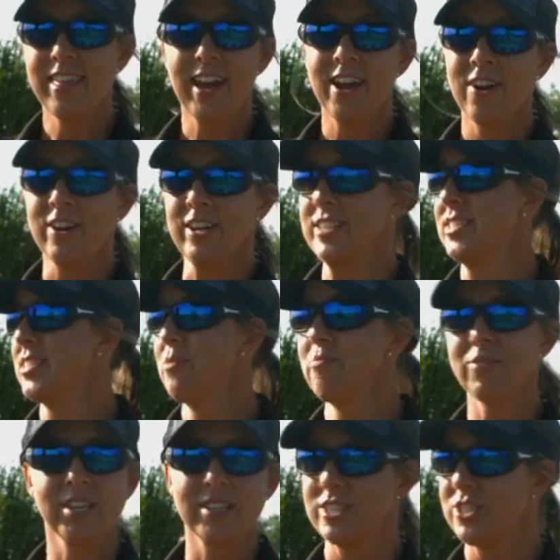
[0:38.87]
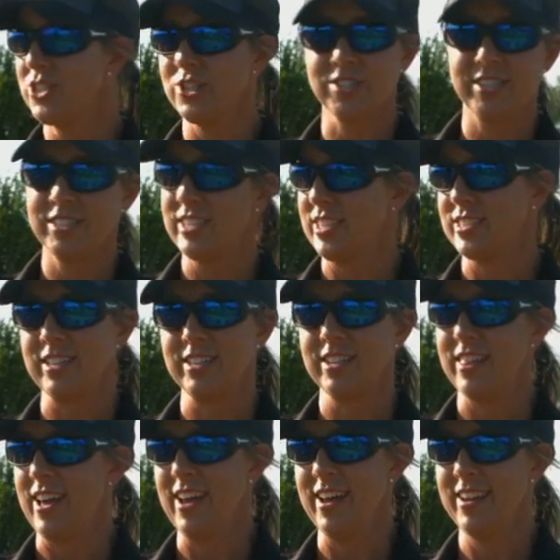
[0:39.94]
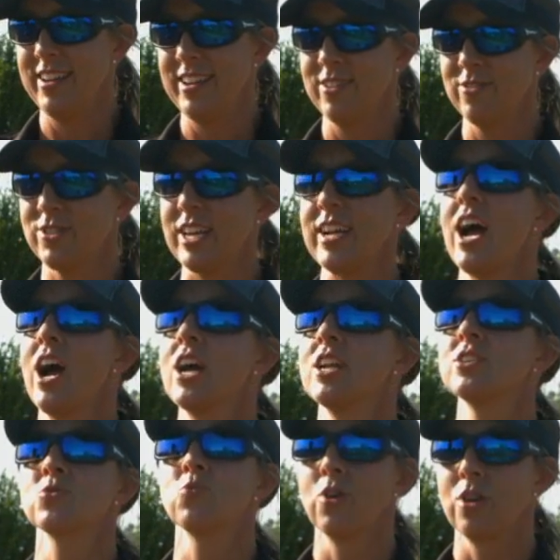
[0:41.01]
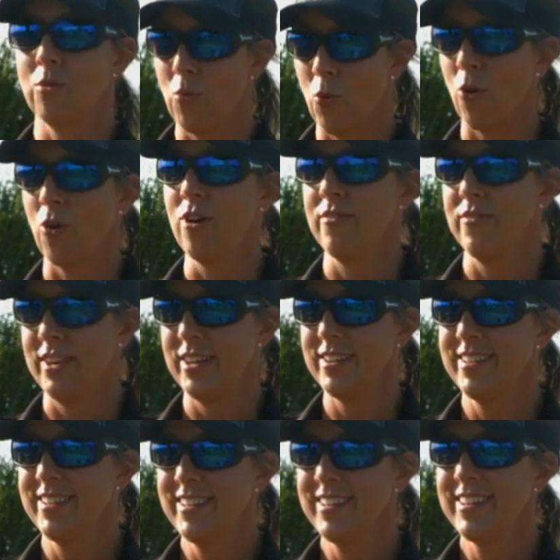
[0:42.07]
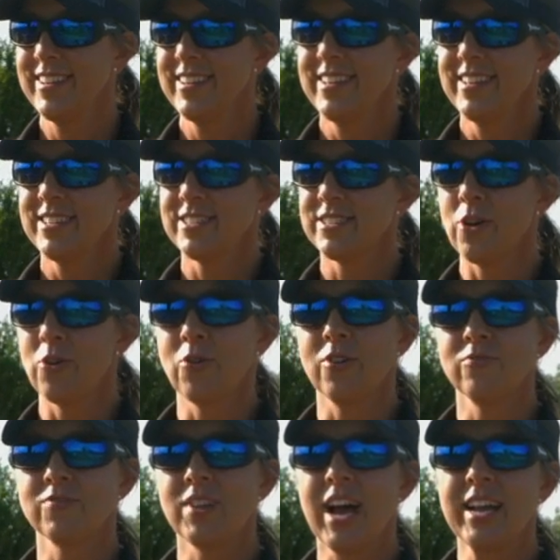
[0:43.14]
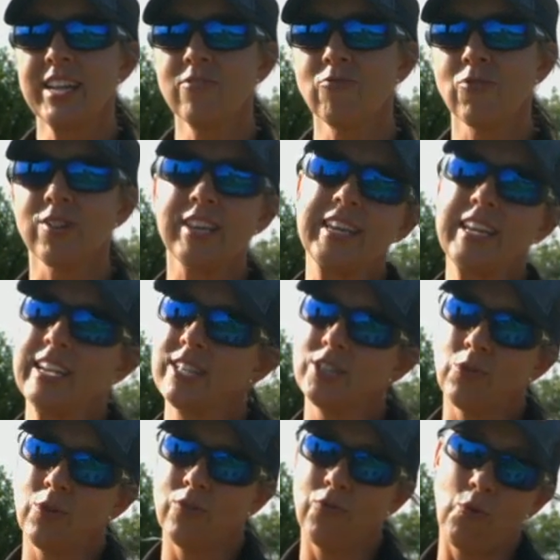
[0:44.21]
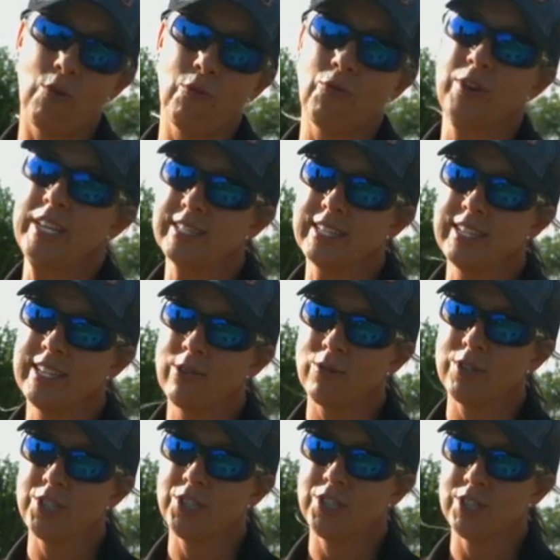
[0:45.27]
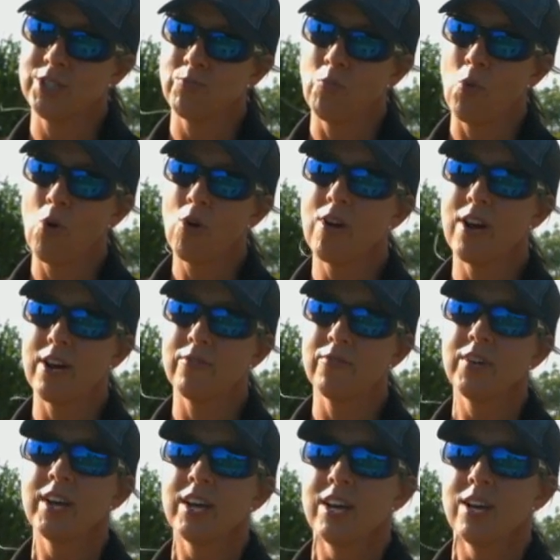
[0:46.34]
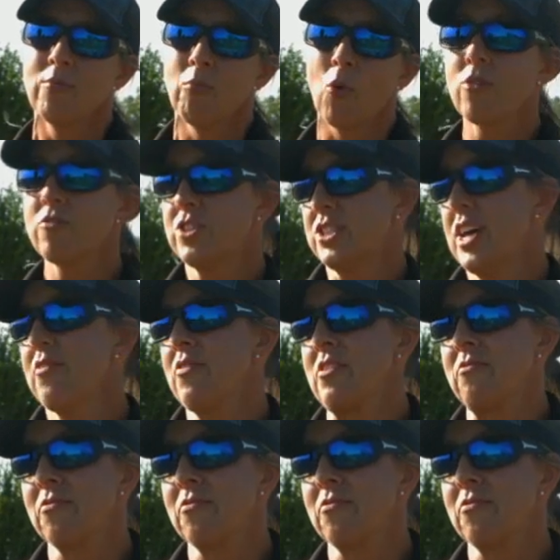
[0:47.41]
there is something that's just addicting to that. And it was like, I just wanted more of it. So I didn't really get into it for a reason. It was just more of just having